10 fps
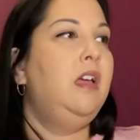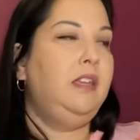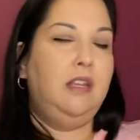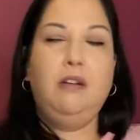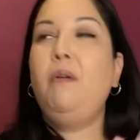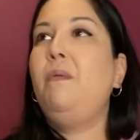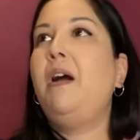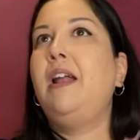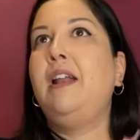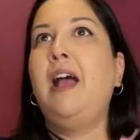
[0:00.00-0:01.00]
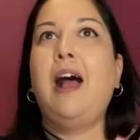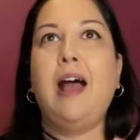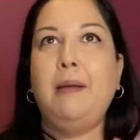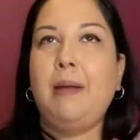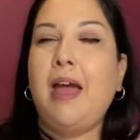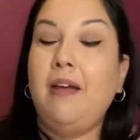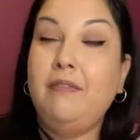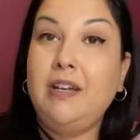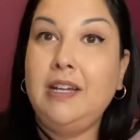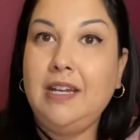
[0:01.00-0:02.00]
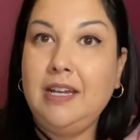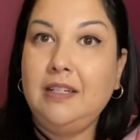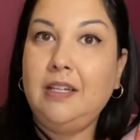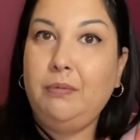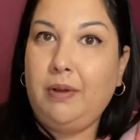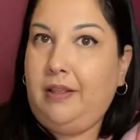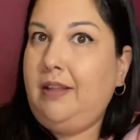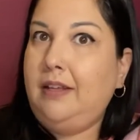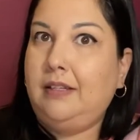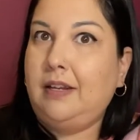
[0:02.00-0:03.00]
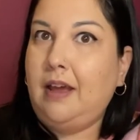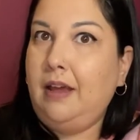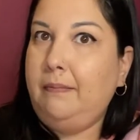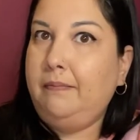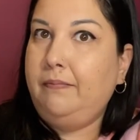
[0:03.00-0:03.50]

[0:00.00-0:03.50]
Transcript: you know what i'm having an easy one this time